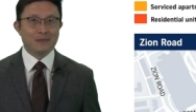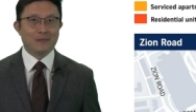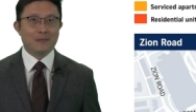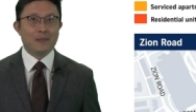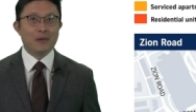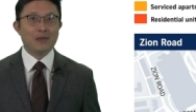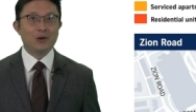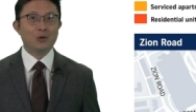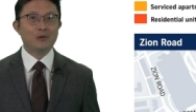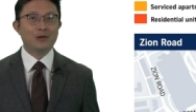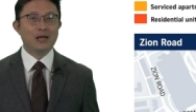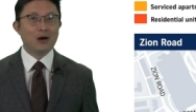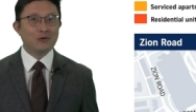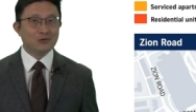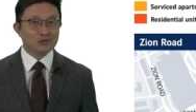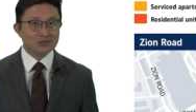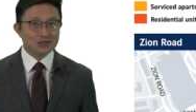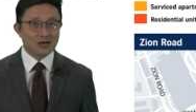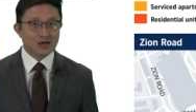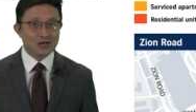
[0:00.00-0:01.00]
No
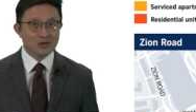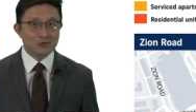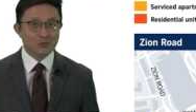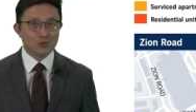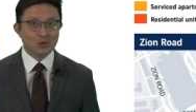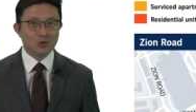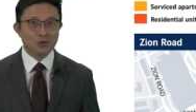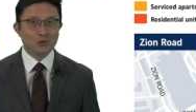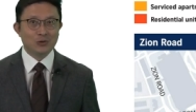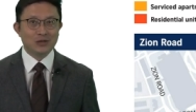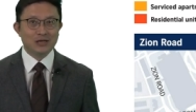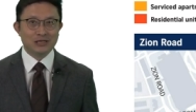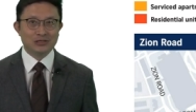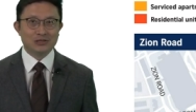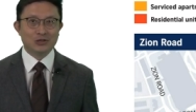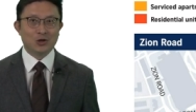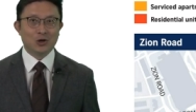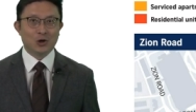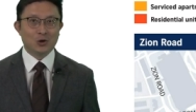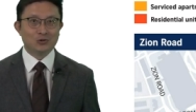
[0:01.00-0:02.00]
doubt Zion Road is
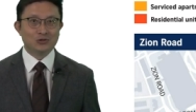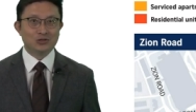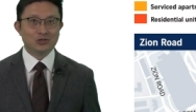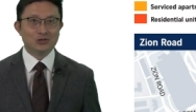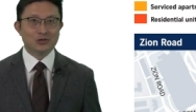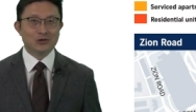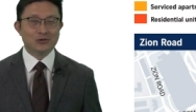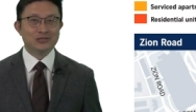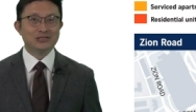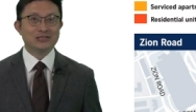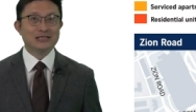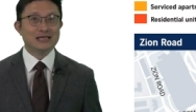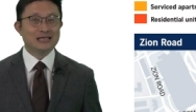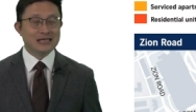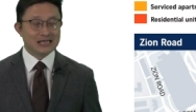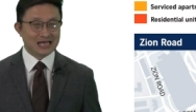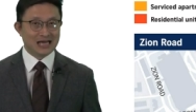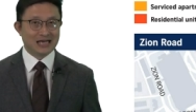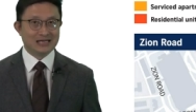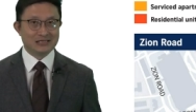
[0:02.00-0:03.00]
closer to the
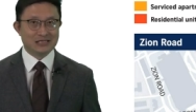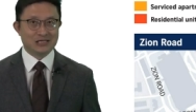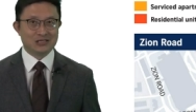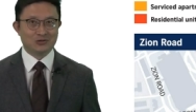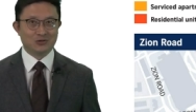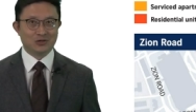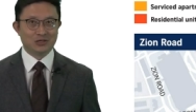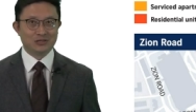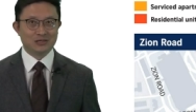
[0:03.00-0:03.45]
city and District